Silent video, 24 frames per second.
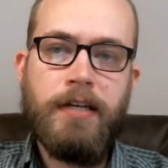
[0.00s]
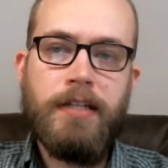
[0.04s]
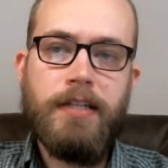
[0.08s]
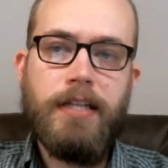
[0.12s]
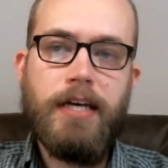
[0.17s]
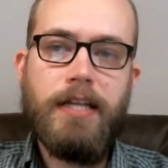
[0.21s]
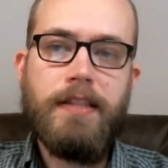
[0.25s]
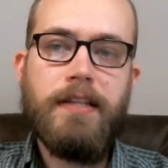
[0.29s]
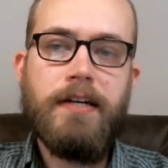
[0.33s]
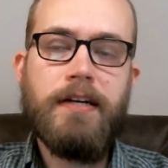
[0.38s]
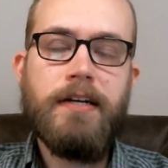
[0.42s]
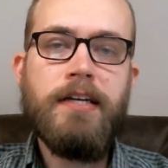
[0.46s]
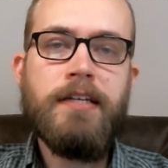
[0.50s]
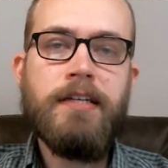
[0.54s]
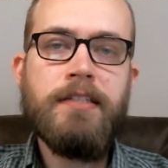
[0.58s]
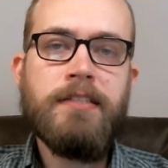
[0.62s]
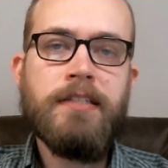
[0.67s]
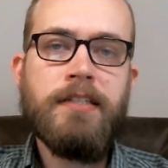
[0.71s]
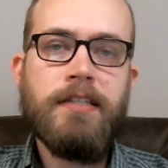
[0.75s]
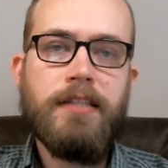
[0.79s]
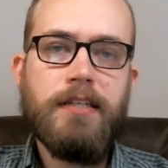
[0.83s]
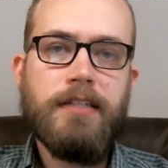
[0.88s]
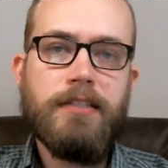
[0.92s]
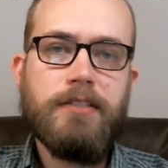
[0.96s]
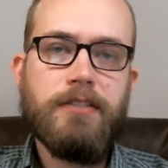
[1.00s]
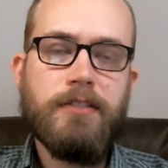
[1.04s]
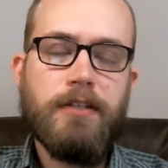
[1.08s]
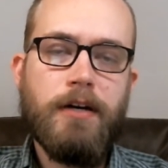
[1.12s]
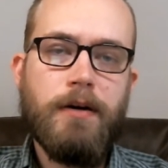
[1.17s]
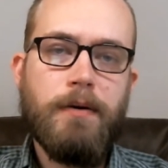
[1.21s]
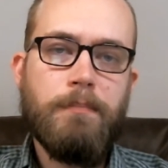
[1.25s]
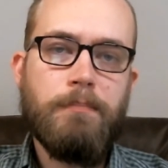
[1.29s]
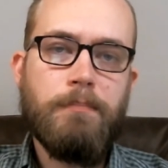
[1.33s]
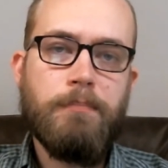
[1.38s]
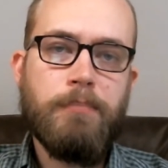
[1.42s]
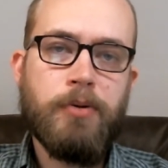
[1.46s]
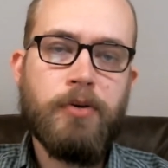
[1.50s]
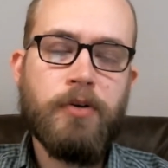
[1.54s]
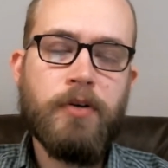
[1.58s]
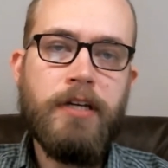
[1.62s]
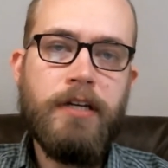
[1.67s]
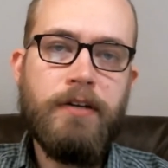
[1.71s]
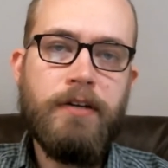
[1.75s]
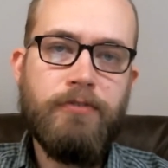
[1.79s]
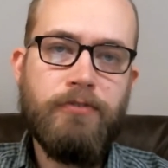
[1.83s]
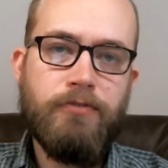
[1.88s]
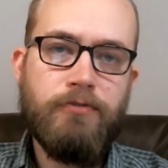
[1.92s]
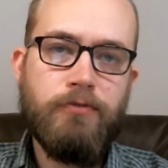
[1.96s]
That there isn't this
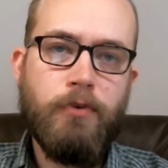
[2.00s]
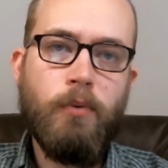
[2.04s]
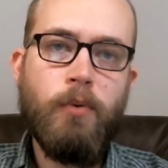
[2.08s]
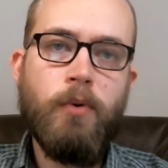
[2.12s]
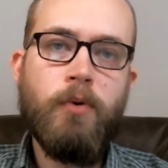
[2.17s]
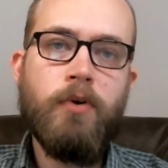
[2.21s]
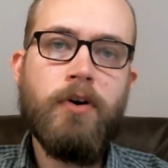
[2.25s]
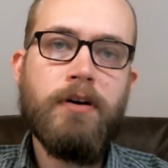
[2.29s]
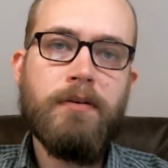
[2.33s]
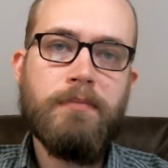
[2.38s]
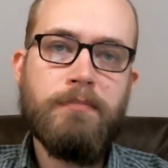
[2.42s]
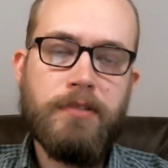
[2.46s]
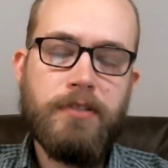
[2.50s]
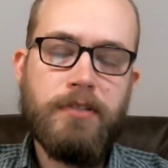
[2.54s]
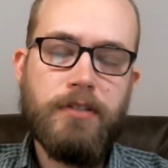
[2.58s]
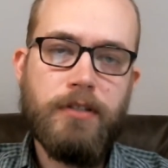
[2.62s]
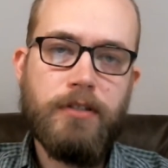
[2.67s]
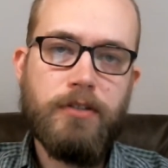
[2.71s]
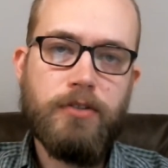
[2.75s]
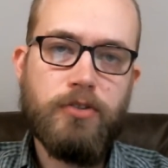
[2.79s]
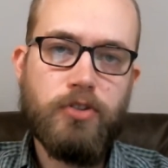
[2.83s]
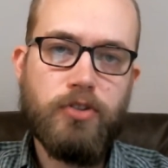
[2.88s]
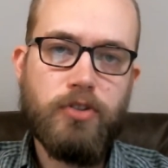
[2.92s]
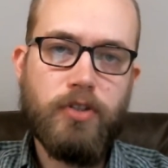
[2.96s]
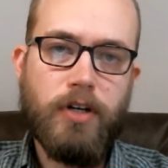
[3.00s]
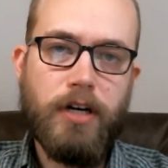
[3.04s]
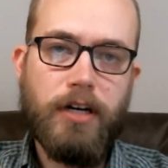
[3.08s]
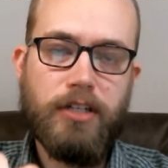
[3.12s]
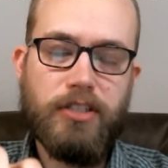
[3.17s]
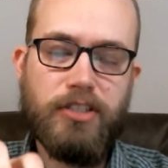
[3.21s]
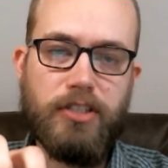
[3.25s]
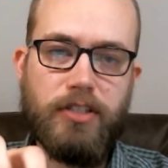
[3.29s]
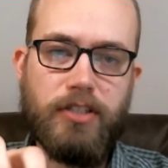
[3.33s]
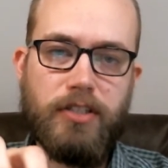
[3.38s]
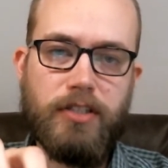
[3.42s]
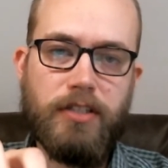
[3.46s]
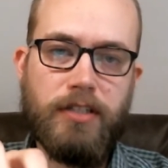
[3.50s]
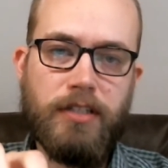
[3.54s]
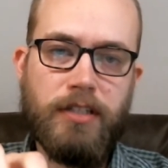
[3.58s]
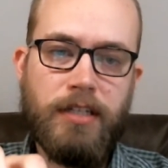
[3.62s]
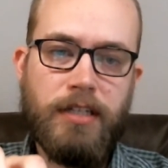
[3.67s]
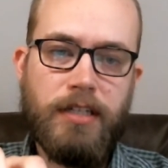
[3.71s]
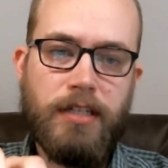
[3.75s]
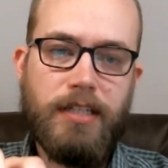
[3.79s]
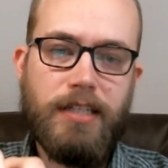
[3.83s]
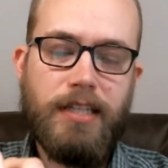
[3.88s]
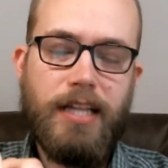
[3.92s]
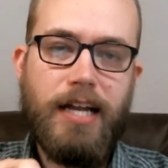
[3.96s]
preformed structure
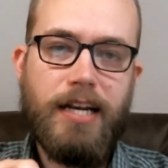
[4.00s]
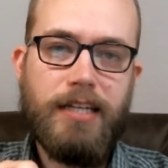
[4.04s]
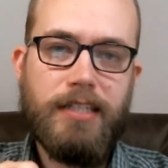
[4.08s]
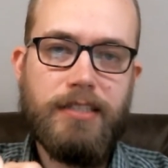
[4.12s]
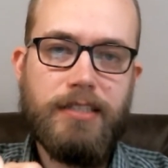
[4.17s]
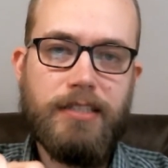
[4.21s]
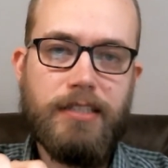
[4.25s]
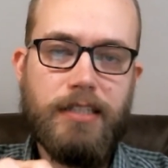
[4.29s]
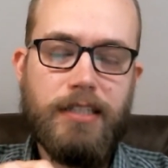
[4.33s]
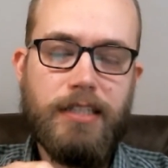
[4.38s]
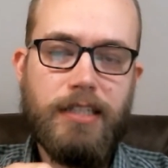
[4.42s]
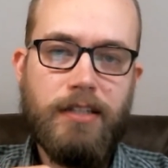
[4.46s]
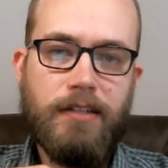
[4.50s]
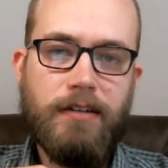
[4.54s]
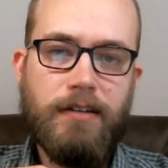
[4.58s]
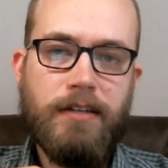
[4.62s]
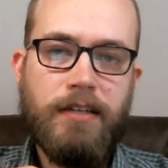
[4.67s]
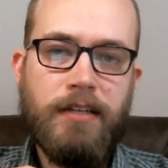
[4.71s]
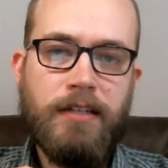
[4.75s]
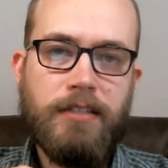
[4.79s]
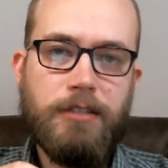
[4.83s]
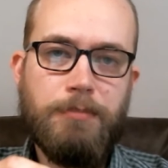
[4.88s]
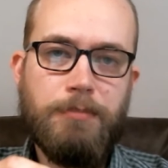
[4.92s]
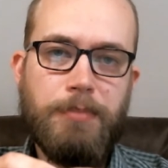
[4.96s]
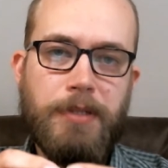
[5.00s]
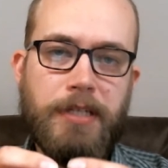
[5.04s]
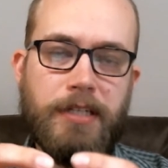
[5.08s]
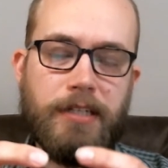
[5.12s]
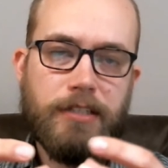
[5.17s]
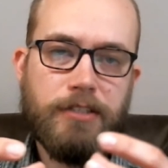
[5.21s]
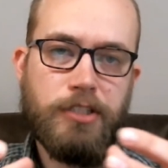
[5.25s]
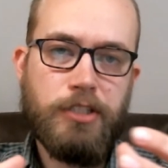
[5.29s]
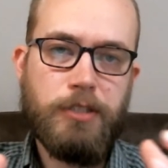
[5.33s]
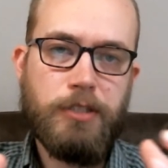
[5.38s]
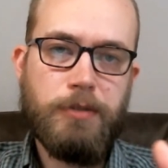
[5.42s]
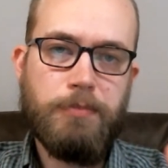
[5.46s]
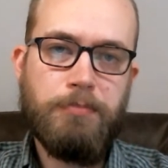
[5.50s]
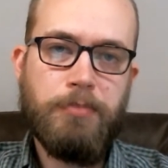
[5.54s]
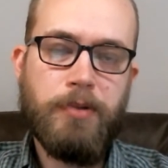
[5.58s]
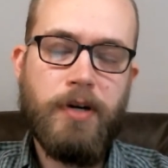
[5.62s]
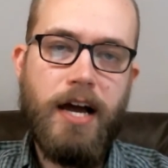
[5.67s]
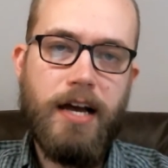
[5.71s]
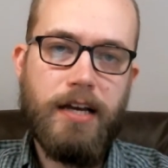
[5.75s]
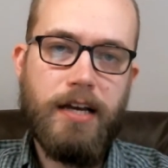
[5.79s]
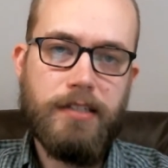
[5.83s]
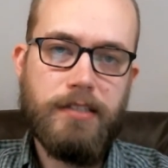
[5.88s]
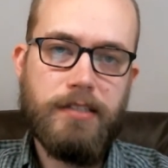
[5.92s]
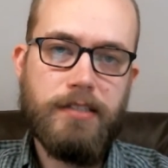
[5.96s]
that is looking to
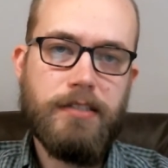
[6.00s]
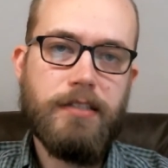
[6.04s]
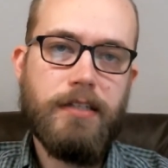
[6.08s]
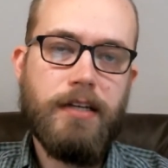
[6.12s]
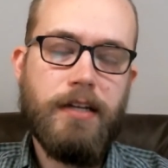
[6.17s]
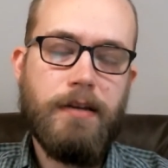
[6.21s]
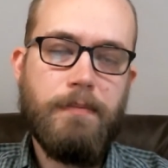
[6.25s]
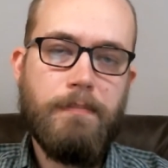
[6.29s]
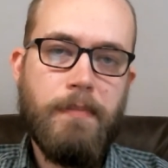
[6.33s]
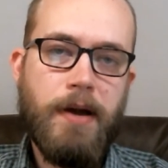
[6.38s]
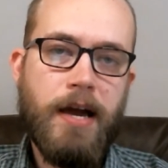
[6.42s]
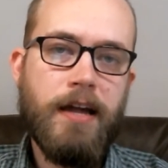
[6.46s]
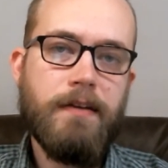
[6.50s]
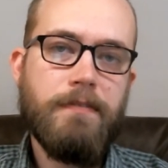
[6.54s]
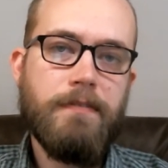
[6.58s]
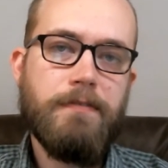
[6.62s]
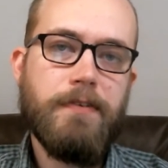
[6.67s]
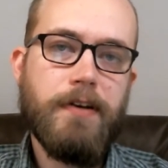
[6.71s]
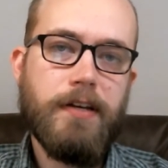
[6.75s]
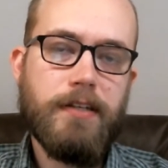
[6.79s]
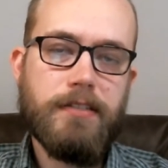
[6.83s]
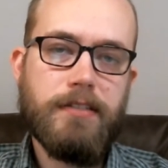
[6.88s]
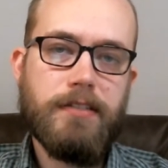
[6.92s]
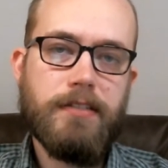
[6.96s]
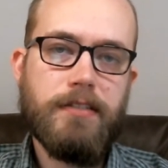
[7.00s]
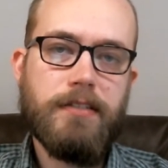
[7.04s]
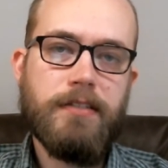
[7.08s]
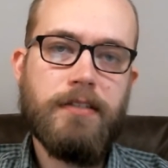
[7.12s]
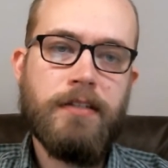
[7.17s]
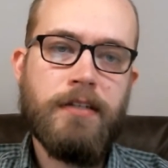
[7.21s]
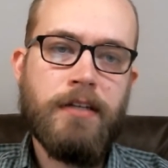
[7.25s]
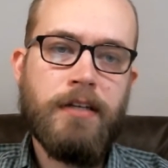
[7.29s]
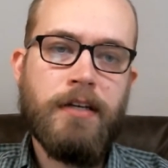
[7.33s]
expressed and manifested,